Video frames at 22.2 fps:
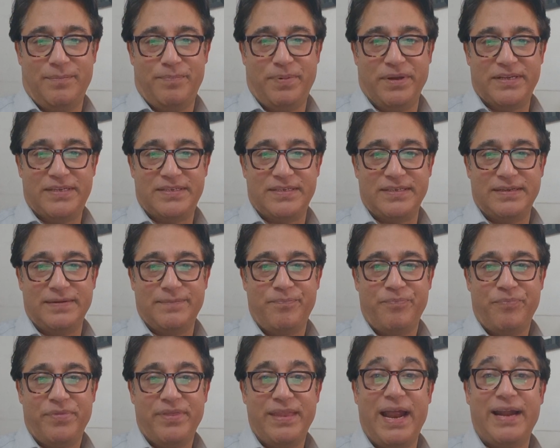person
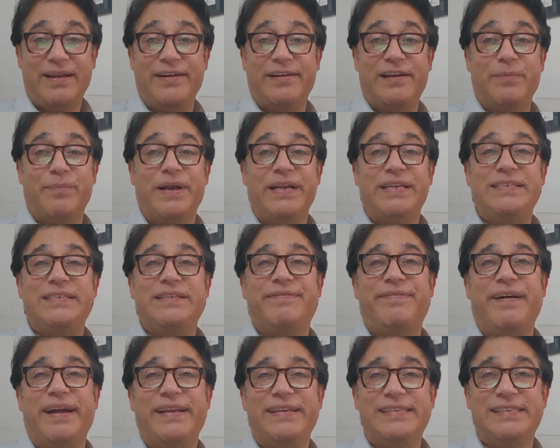that determines
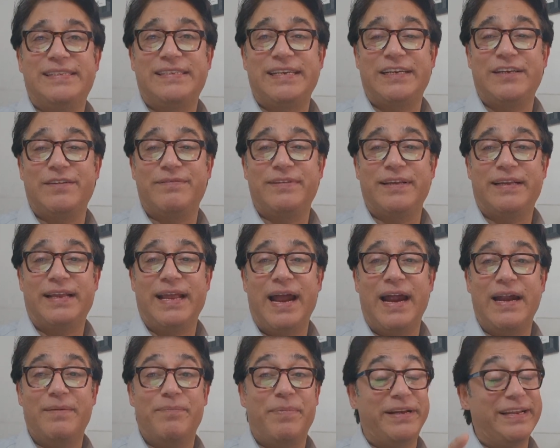the final state of the
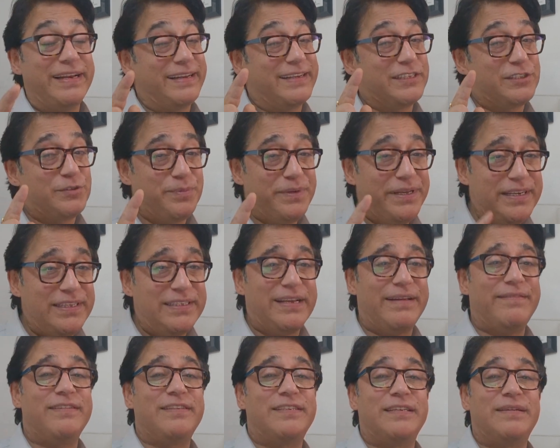cat. But in Kashmir
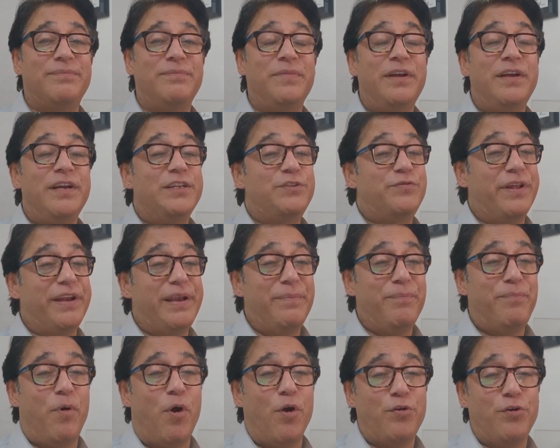Shaivism, it's very
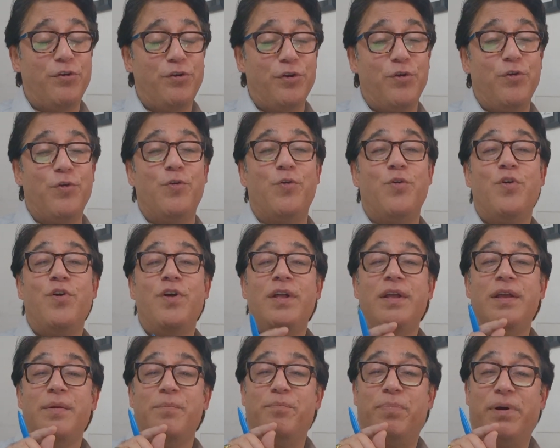important to know
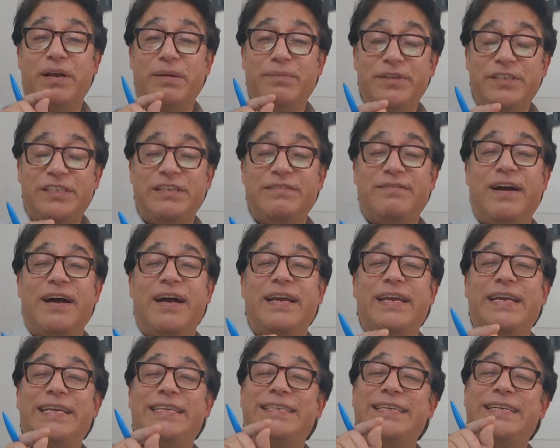
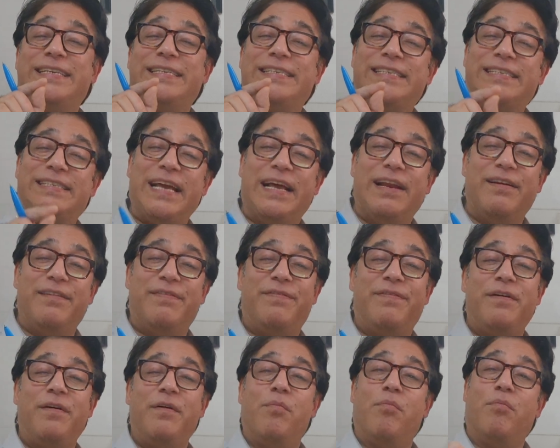Paramashiva is itself
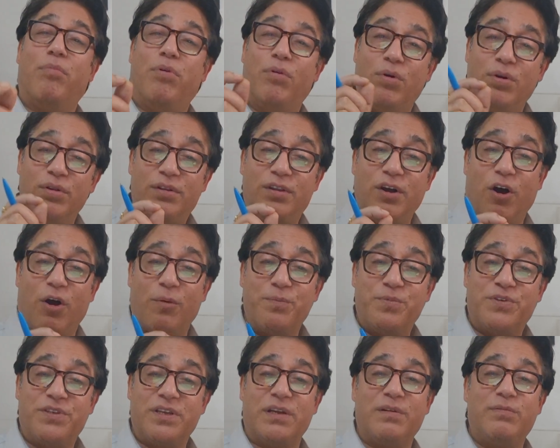both the
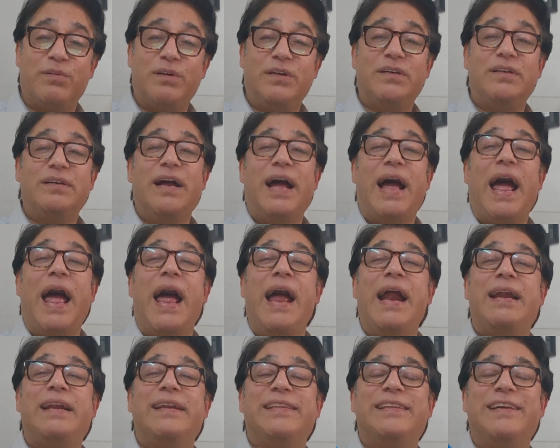observer
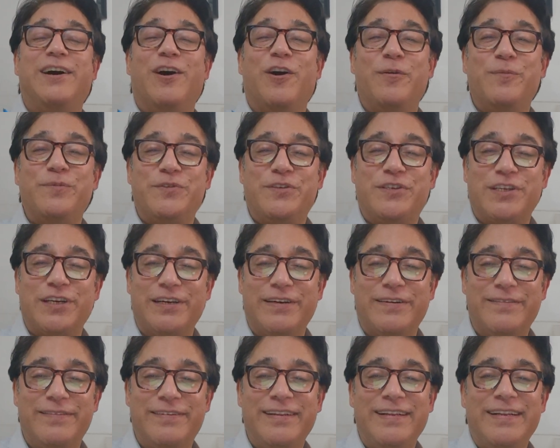and the
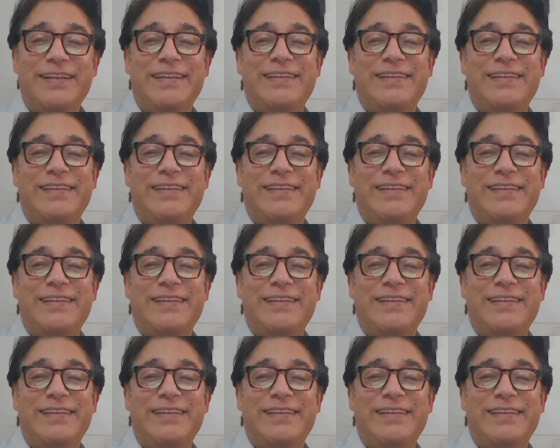observed.